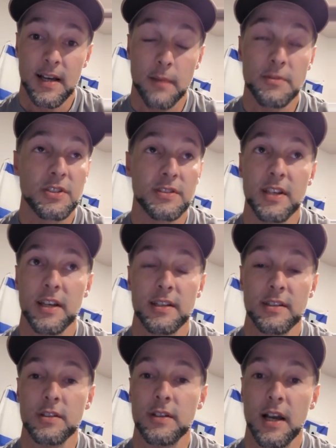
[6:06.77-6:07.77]
I'm just going to
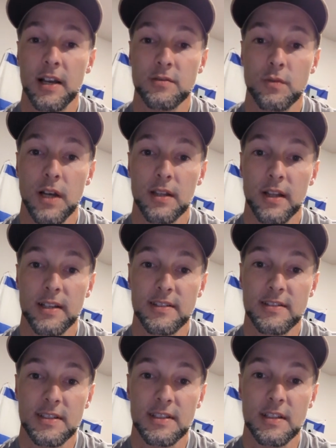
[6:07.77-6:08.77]
tell you guys what I'd like to
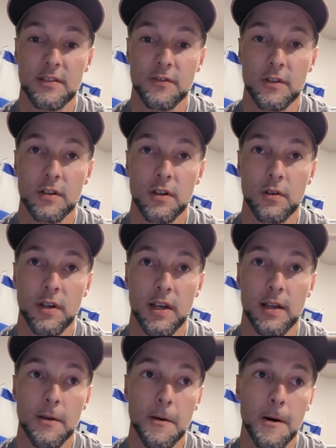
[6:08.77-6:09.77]
see different,
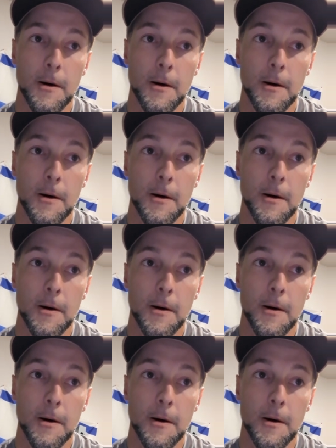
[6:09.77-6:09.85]
okay?